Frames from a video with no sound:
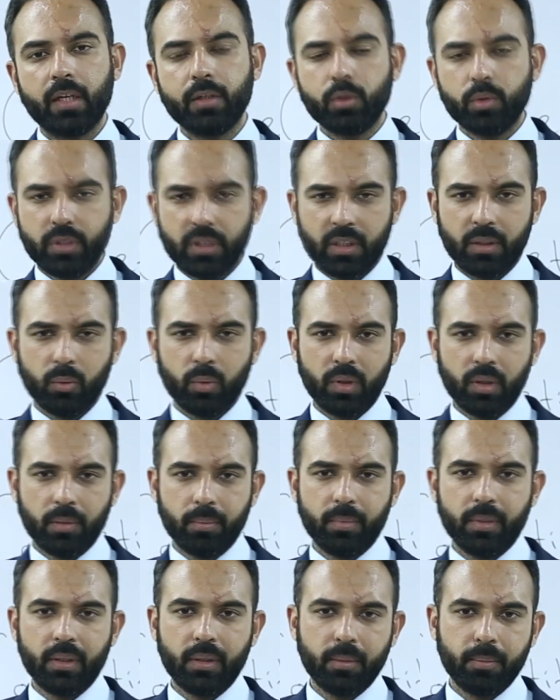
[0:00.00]
Today
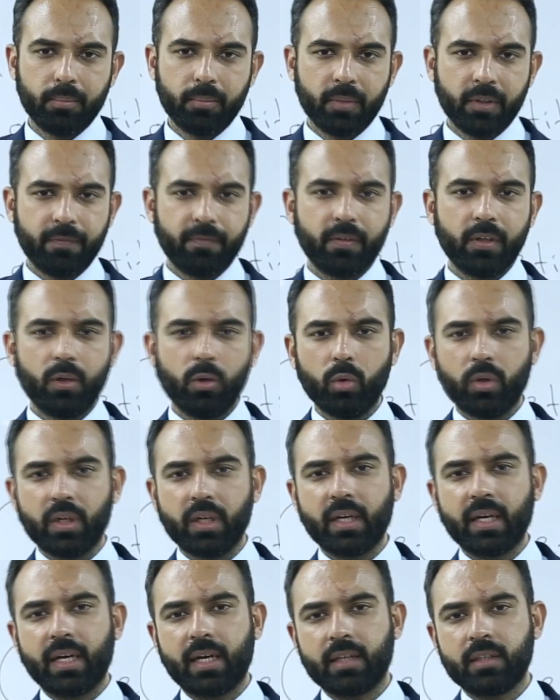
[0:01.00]
we'll be briefly
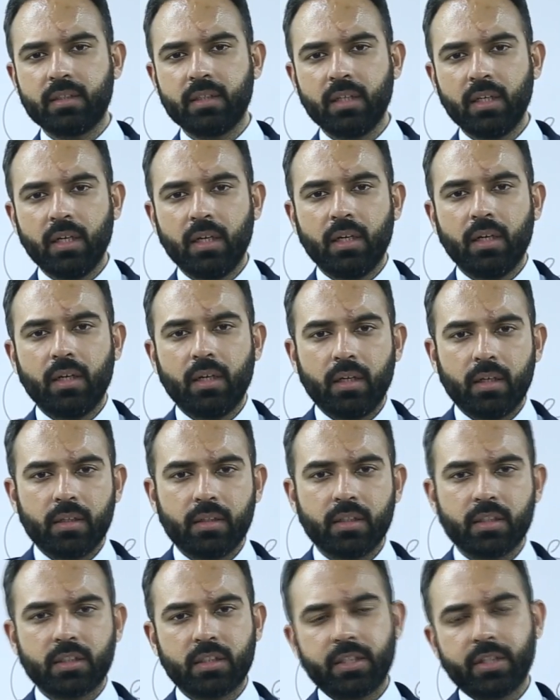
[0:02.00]
looking at
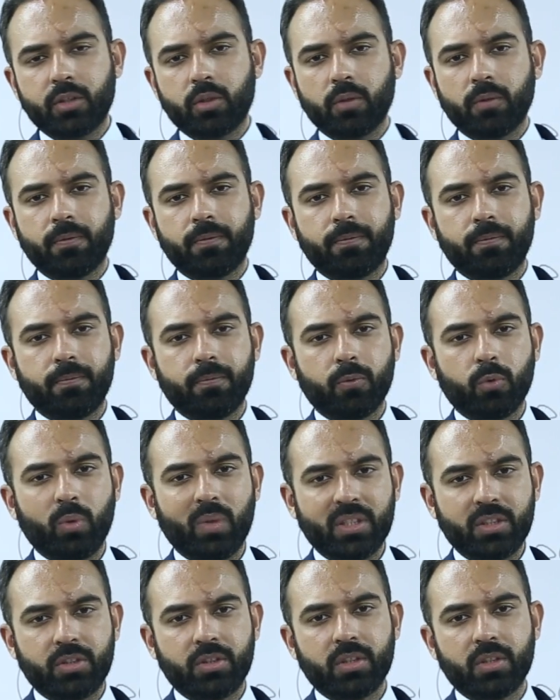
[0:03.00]
the set of
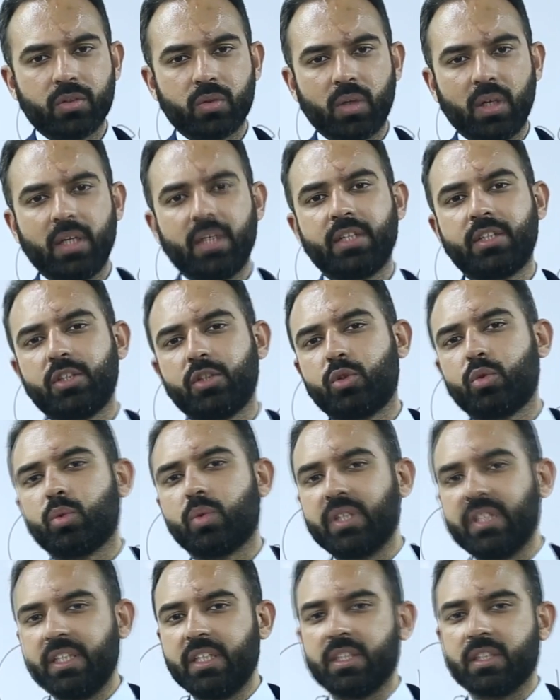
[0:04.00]
questions related to
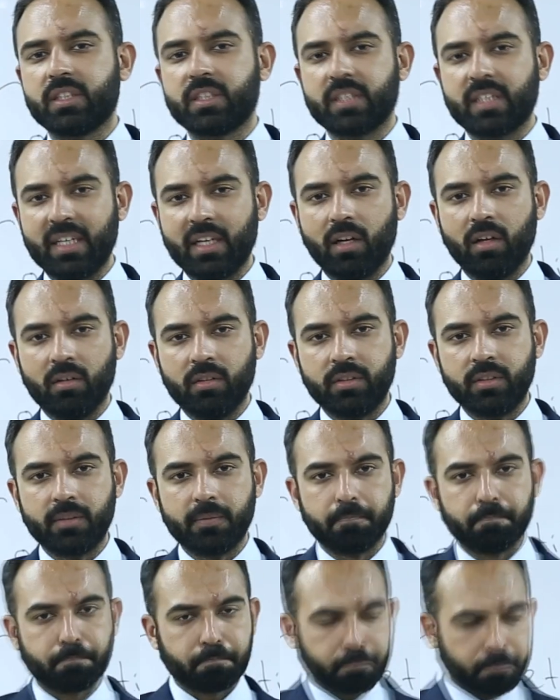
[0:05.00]
reading skills.